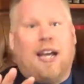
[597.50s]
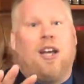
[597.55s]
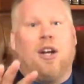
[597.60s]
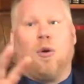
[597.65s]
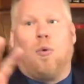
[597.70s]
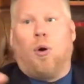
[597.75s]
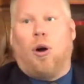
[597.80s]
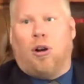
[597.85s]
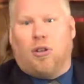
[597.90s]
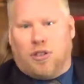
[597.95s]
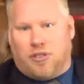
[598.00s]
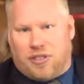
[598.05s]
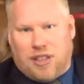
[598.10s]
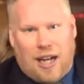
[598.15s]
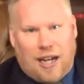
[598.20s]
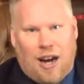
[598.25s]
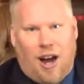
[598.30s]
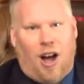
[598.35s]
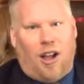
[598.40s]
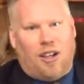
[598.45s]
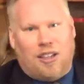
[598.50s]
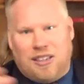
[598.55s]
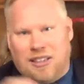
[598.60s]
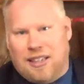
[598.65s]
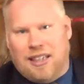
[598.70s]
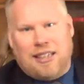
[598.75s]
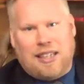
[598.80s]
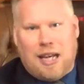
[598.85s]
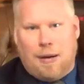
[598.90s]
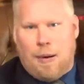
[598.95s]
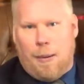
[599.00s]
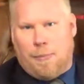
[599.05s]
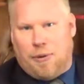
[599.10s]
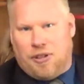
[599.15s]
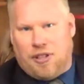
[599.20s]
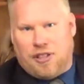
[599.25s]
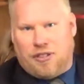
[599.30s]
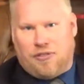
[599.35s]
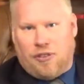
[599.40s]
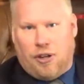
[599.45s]
world of psychology didn't come up with
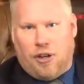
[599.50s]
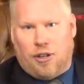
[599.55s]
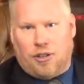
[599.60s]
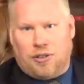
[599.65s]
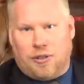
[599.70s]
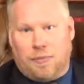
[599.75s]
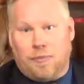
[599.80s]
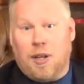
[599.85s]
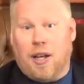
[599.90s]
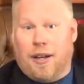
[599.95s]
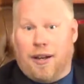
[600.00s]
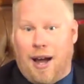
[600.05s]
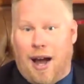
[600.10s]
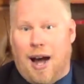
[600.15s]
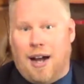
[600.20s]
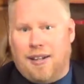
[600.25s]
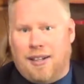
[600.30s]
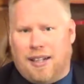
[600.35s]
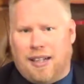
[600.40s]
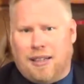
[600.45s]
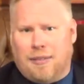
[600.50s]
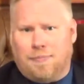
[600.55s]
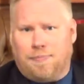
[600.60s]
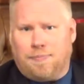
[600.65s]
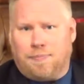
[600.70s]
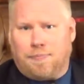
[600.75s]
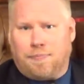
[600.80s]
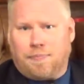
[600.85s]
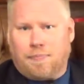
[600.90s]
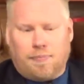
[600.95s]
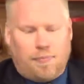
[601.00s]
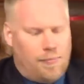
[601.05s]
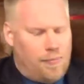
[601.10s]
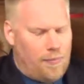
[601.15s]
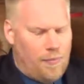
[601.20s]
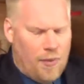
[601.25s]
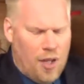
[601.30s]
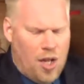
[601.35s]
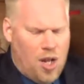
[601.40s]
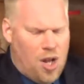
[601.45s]
this first. God did.
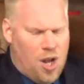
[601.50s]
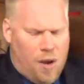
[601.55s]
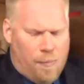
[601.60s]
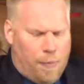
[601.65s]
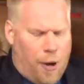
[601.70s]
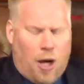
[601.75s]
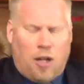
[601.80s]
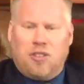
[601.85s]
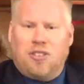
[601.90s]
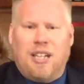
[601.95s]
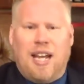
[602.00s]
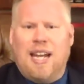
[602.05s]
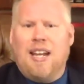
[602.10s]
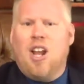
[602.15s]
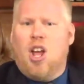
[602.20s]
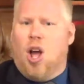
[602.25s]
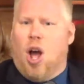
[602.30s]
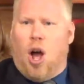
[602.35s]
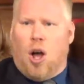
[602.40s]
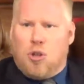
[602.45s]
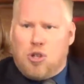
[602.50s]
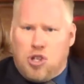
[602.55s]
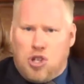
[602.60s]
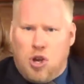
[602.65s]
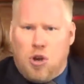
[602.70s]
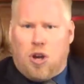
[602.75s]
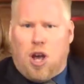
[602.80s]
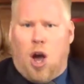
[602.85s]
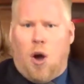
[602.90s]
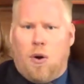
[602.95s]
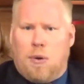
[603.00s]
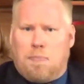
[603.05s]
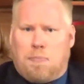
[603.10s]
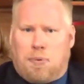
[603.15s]
Paul's saying, you go and